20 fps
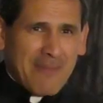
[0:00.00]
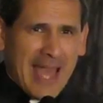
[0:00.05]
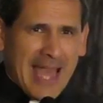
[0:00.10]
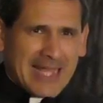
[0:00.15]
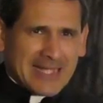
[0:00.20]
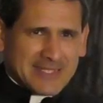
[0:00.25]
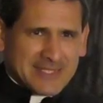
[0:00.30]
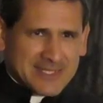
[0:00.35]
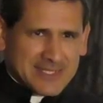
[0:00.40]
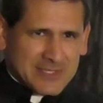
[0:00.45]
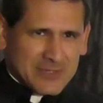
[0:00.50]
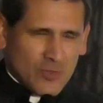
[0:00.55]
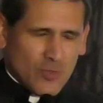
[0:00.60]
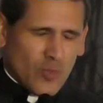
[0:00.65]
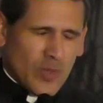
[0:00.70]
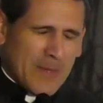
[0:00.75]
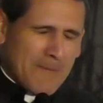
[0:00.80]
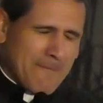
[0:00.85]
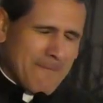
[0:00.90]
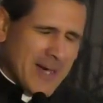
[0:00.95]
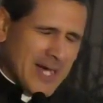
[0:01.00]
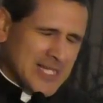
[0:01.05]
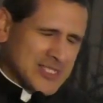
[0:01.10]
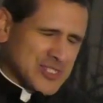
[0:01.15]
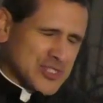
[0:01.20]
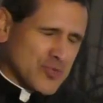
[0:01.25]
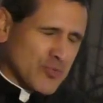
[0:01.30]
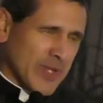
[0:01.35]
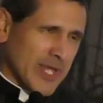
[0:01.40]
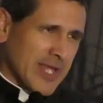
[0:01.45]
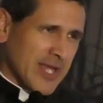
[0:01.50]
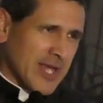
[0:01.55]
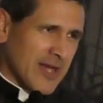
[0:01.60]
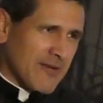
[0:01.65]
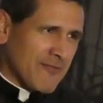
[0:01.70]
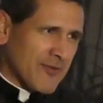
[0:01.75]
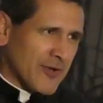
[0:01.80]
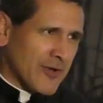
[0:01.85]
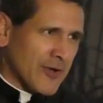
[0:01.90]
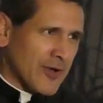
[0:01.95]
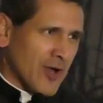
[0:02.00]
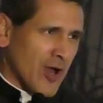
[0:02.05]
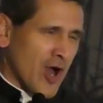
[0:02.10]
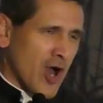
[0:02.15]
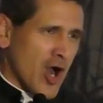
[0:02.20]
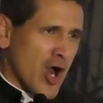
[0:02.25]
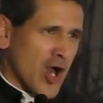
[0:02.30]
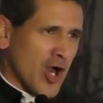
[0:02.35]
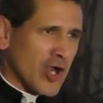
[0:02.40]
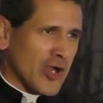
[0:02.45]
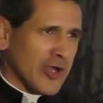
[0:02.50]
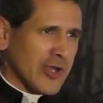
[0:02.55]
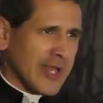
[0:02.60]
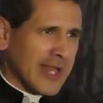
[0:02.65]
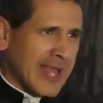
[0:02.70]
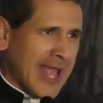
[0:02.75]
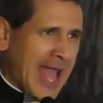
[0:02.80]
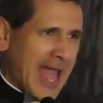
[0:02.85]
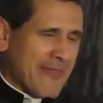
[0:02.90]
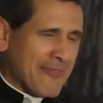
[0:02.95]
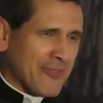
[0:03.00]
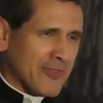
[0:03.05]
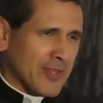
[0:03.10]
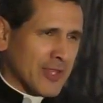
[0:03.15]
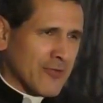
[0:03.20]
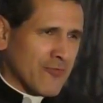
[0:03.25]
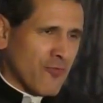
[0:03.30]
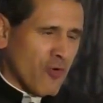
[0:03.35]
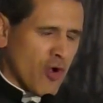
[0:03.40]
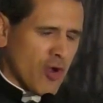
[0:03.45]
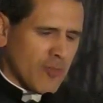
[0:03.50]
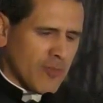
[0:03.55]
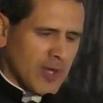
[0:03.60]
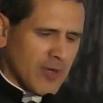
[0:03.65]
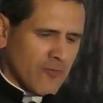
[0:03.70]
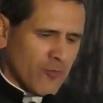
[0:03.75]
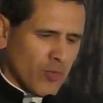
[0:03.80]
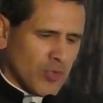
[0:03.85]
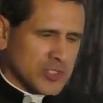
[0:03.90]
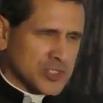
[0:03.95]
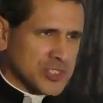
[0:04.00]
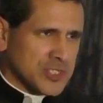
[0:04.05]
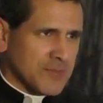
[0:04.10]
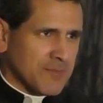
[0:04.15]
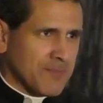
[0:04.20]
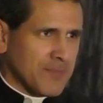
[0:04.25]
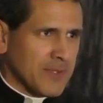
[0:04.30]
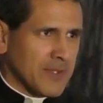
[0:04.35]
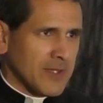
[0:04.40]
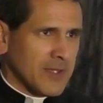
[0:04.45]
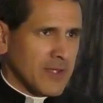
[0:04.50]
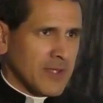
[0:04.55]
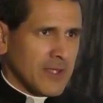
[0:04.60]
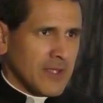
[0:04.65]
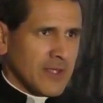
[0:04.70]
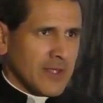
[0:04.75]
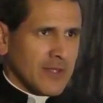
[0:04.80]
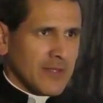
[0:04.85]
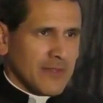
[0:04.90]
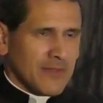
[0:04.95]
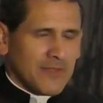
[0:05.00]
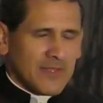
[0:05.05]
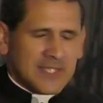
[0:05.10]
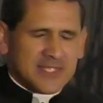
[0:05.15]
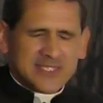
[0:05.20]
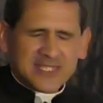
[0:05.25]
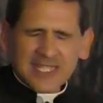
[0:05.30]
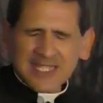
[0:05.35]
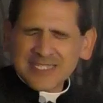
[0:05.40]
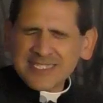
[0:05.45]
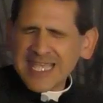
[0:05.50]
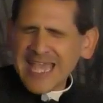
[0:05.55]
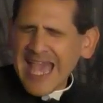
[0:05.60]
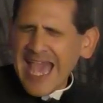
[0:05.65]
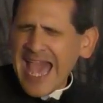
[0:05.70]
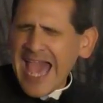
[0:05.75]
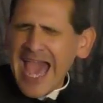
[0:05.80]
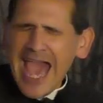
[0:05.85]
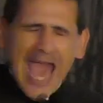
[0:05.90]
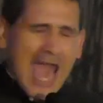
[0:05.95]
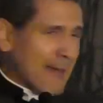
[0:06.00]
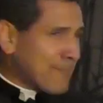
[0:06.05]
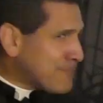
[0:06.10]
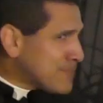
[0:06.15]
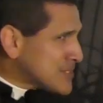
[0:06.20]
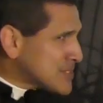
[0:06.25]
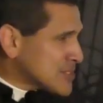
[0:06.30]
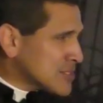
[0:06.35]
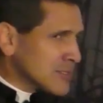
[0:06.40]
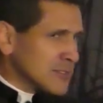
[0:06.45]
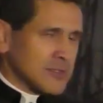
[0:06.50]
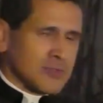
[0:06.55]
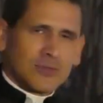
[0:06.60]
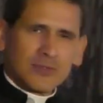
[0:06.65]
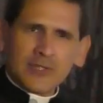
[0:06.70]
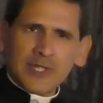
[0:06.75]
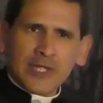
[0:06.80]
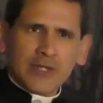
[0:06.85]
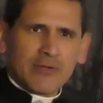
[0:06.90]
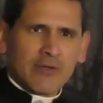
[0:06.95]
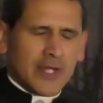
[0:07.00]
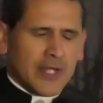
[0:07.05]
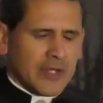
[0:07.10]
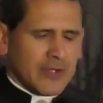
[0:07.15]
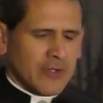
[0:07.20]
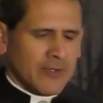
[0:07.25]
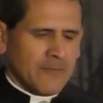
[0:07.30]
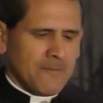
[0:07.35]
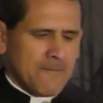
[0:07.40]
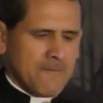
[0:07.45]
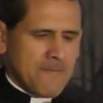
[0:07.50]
Mass. We must recover our Catholic form of worship. This is absolutely critical.